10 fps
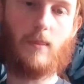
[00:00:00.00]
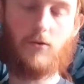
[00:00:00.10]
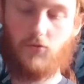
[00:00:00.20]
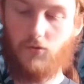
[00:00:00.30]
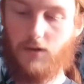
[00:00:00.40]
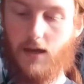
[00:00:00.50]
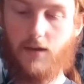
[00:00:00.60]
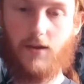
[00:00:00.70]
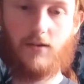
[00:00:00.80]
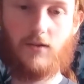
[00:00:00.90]
So
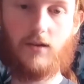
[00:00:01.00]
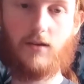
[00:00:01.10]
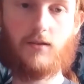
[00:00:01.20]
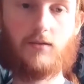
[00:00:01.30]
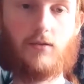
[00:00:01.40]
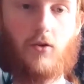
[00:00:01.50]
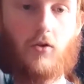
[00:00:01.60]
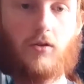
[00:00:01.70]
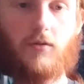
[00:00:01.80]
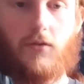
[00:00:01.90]
yeah, that's it. That's
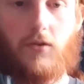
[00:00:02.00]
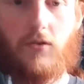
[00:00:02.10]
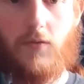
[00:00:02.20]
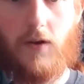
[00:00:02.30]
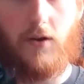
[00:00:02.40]
all of the stuff I